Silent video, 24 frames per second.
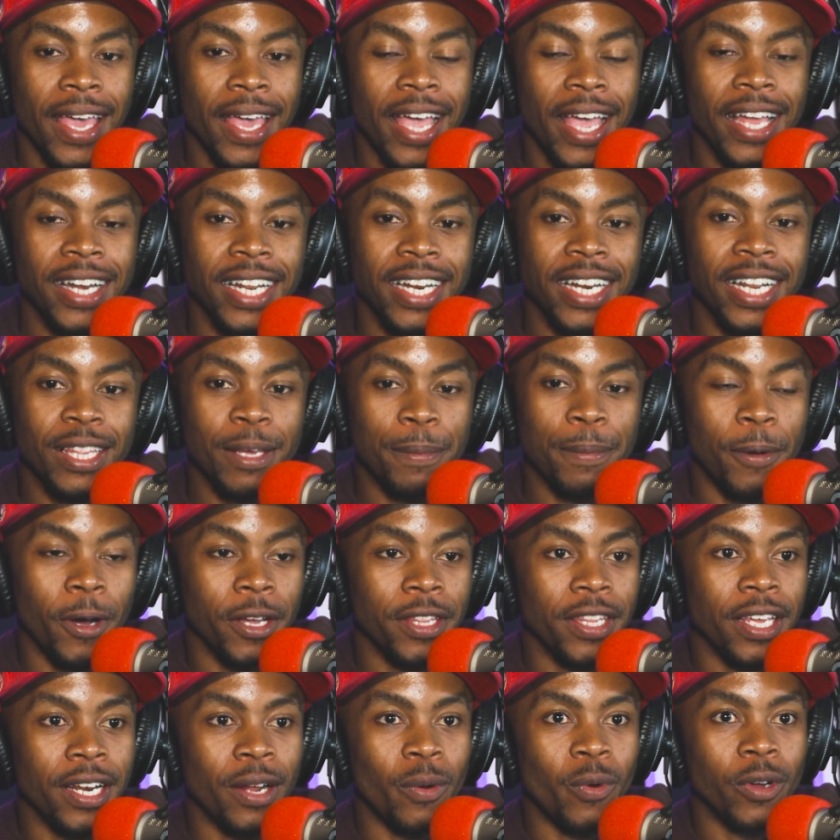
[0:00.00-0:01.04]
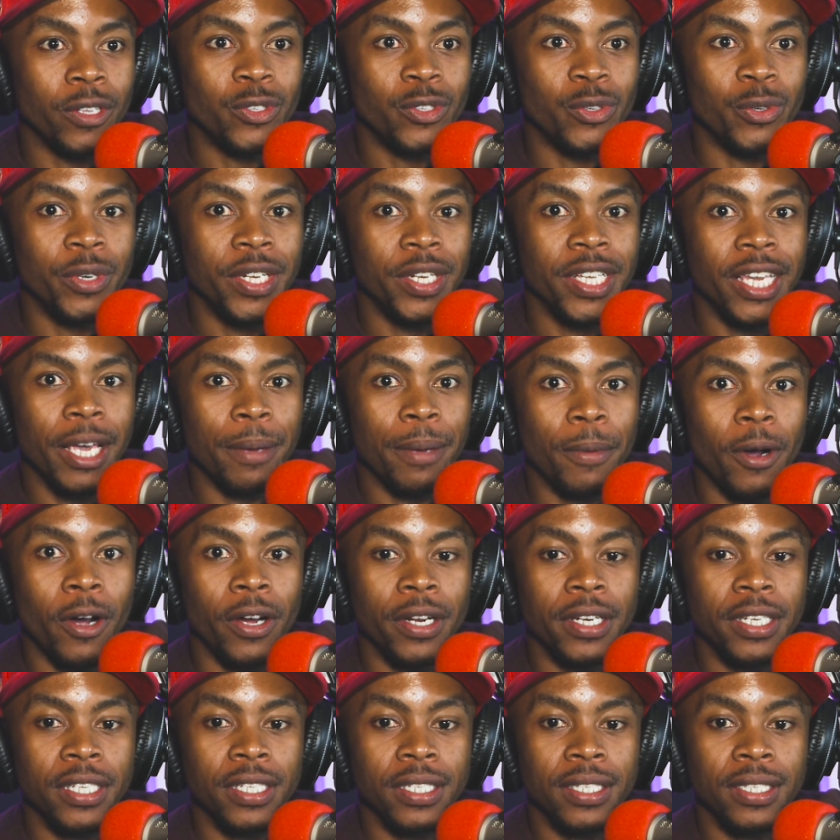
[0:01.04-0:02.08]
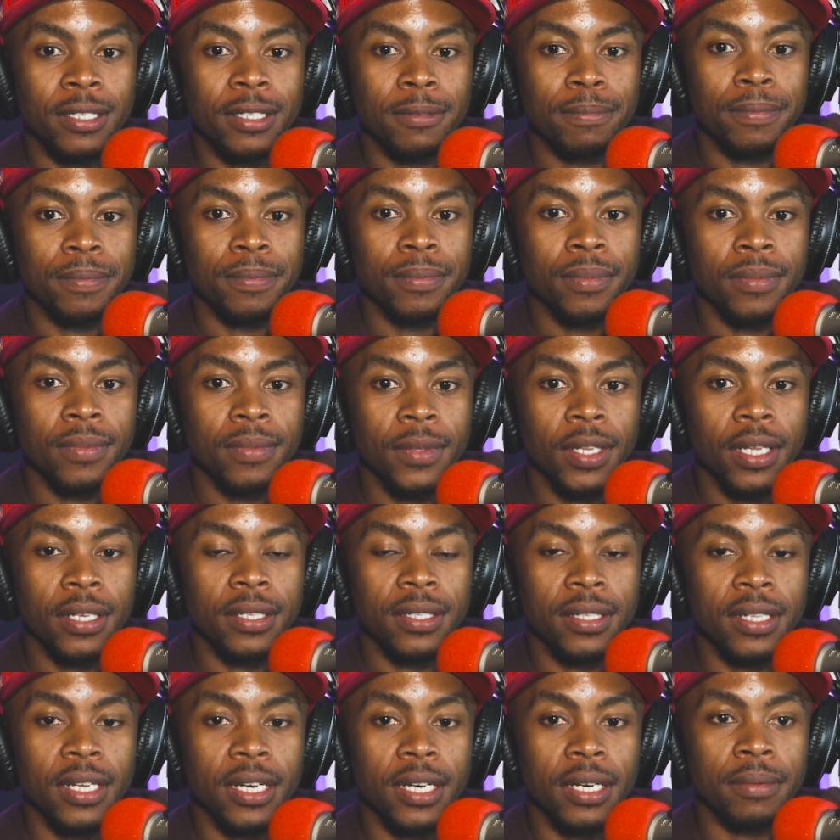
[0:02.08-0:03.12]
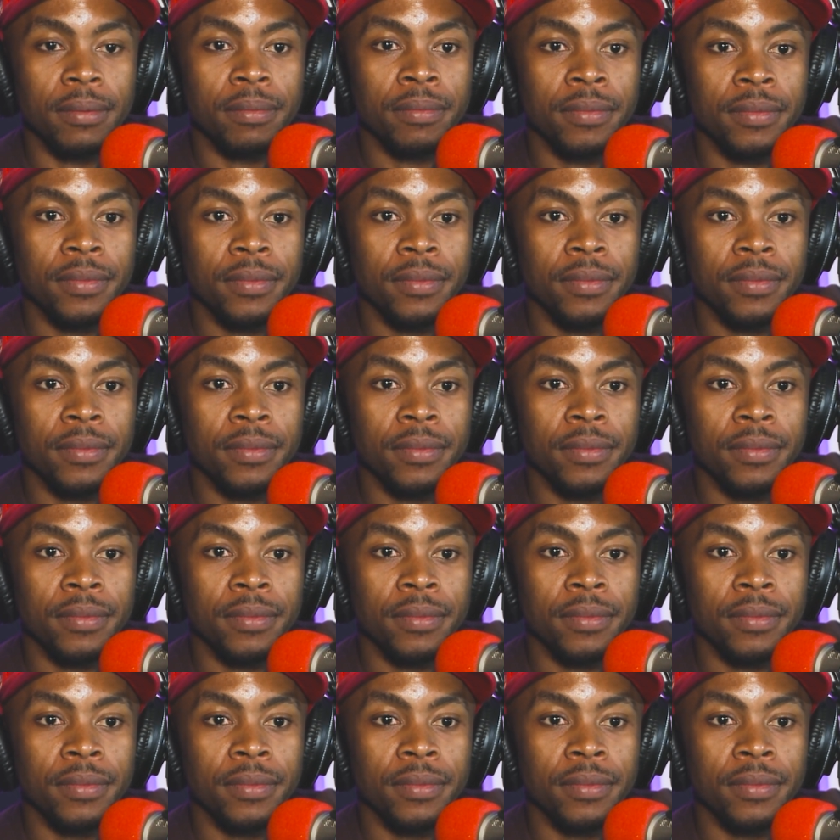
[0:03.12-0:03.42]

And another part that I want to recap on is the